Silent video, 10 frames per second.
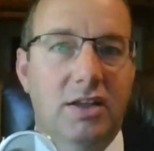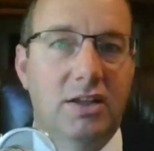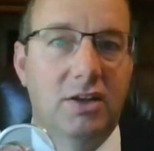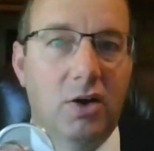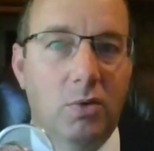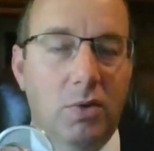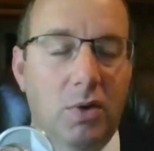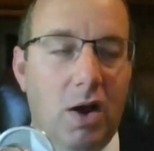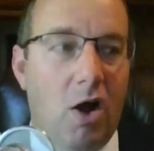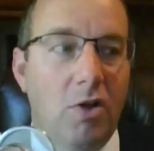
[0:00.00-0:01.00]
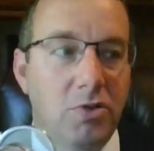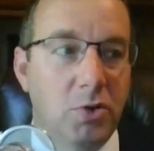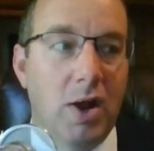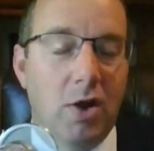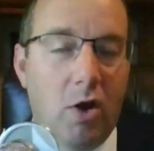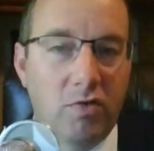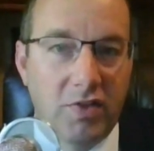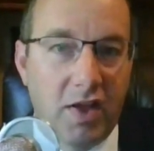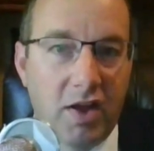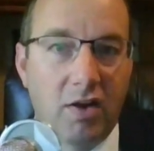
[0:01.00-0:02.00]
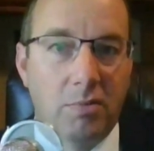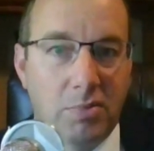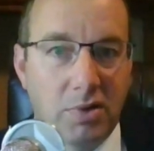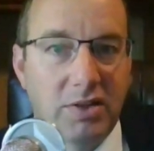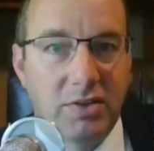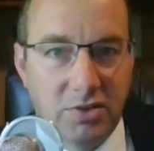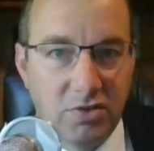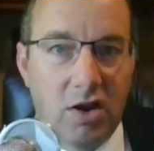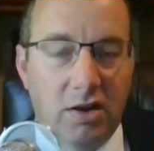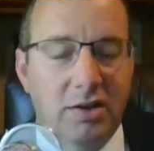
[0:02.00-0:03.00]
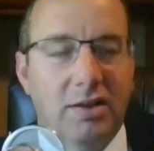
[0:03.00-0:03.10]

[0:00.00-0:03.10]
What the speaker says: on your way over there, put it in the trunk,